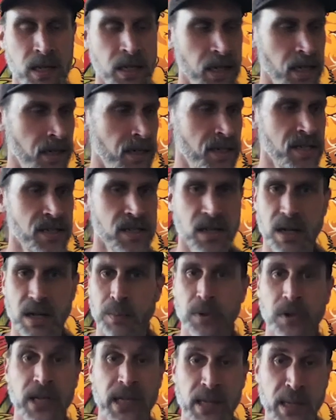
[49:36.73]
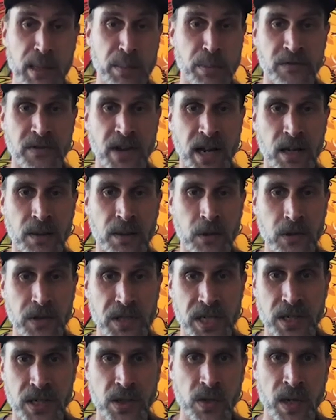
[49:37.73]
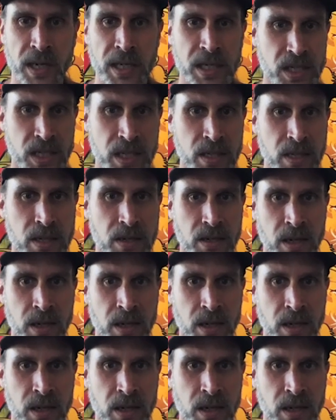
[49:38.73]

And this is a completely preventable situation.